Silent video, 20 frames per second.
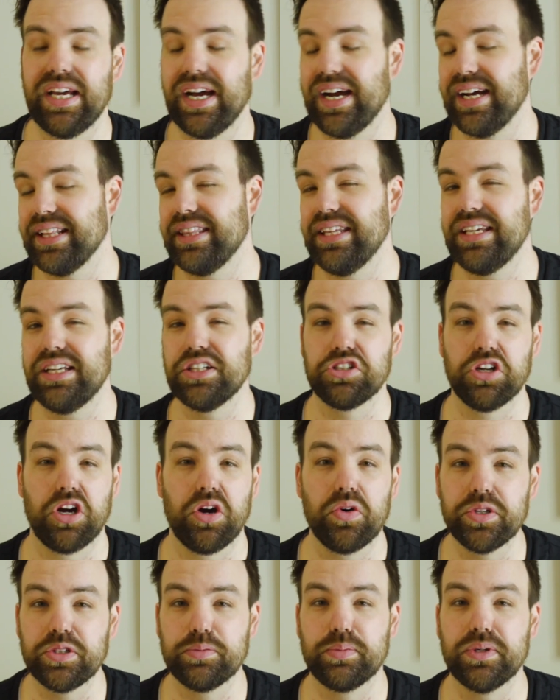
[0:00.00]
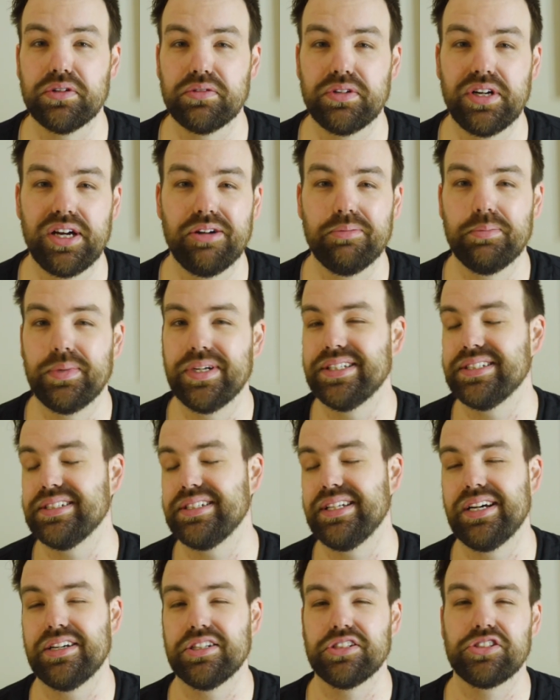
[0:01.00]
I think it's always been around, but it's
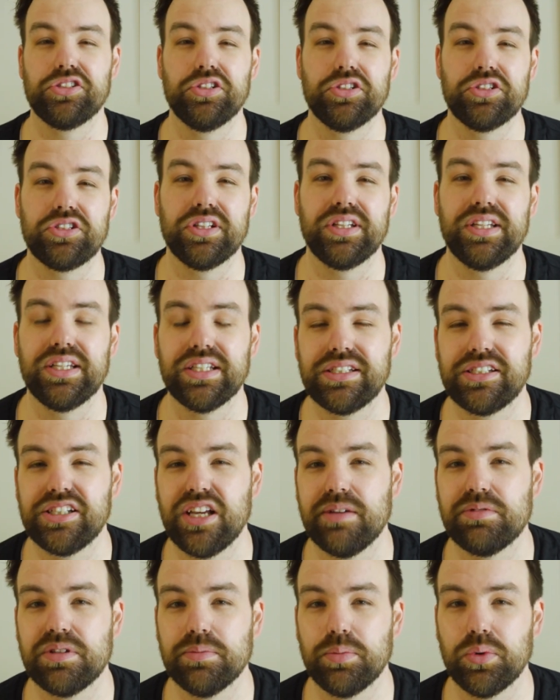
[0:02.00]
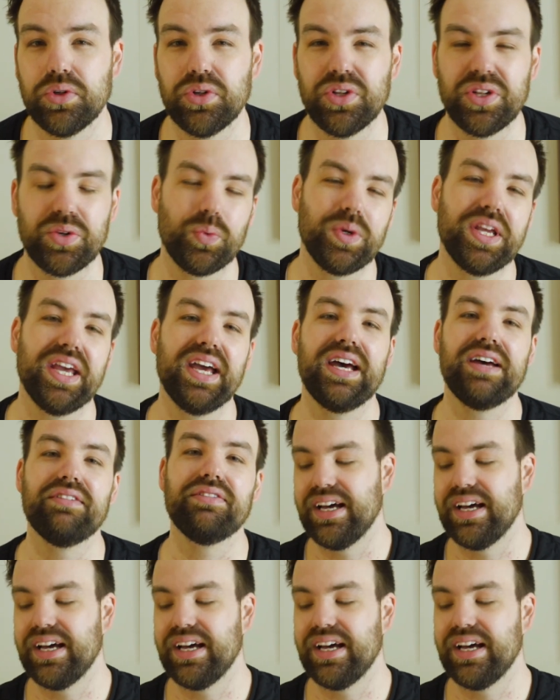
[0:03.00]
now socially acceptable, and we have